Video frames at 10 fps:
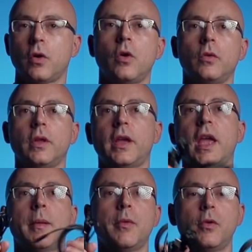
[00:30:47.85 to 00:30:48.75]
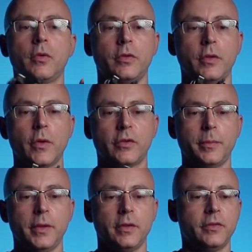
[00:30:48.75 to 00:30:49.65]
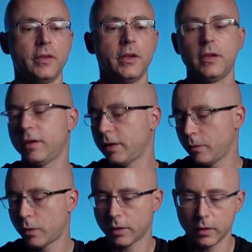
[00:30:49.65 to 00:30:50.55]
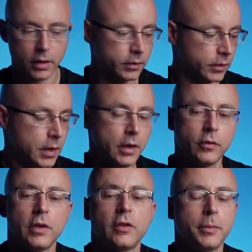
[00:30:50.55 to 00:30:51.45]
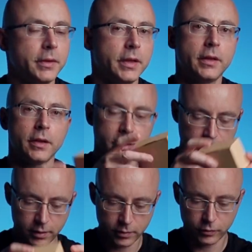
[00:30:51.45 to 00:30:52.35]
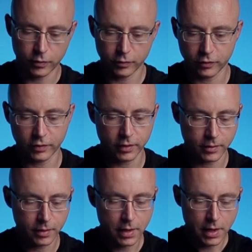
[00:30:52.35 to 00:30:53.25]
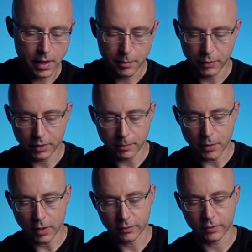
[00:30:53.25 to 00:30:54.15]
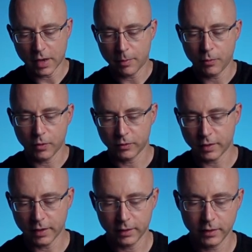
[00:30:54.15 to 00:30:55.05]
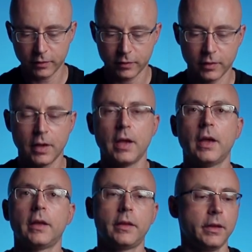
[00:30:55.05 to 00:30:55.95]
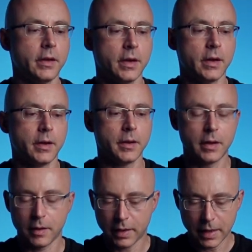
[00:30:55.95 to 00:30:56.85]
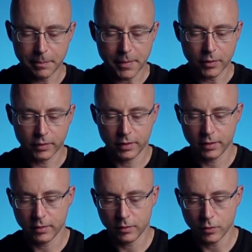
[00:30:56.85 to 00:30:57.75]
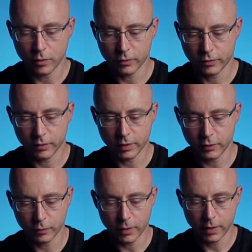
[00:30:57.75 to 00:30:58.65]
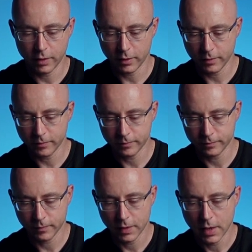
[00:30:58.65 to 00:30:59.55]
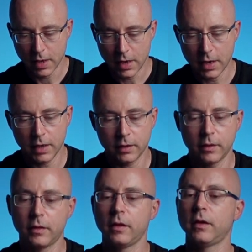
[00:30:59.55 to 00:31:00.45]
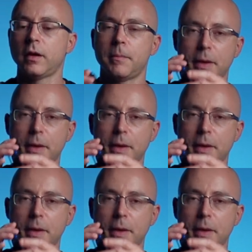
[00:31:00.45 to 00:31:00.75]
all the cables, USB-C and whatnot. So let's pretend they're here. So you just put the box upwards like this. The clamp mount here goes this way here. And the